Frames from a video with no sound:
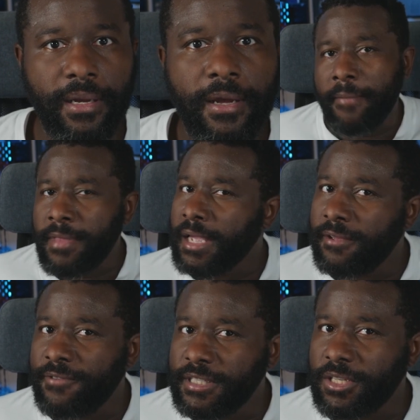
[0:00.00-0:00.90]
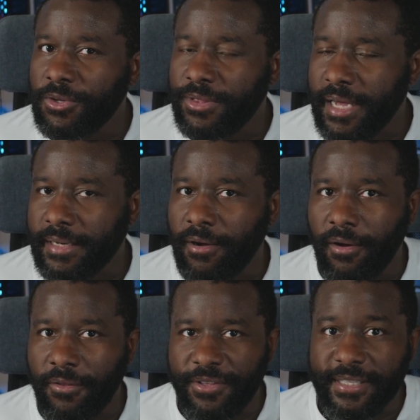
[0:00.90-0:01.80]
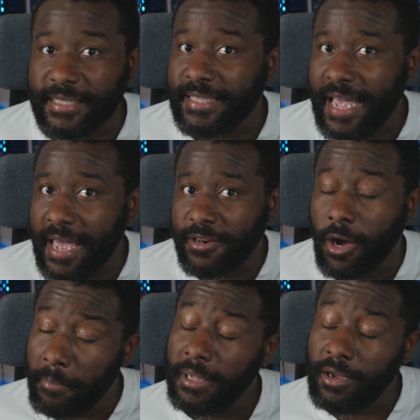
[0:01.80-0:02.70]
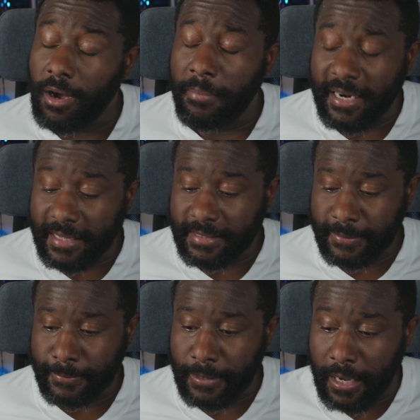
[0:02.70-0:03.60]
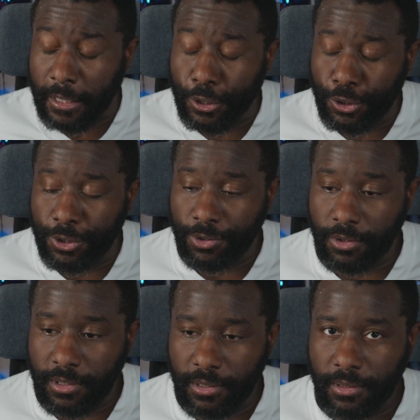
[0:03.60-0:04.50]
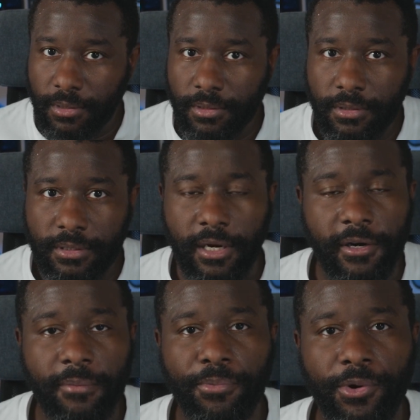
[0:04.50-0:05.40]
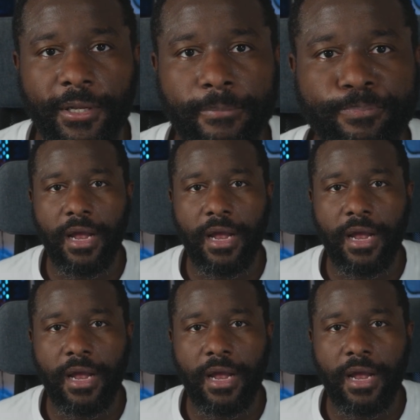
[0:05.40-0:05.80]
I'm not convinced though that all this is the end all be all, but it's a good starting point.